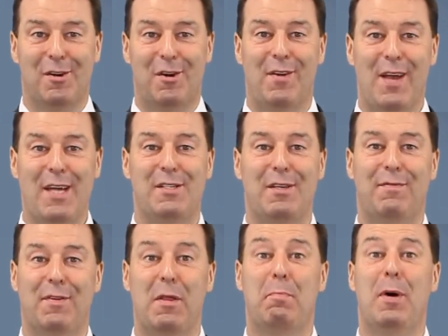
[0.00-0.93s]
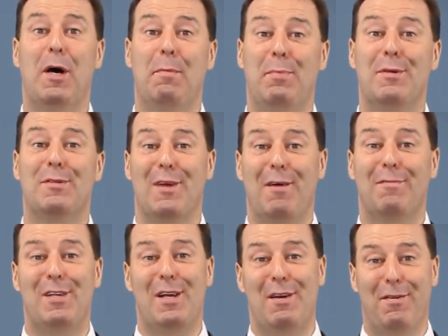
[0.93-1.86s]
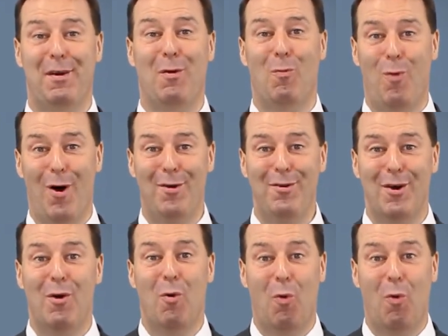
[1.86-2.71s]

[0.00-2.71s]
created for the purpose of delivering one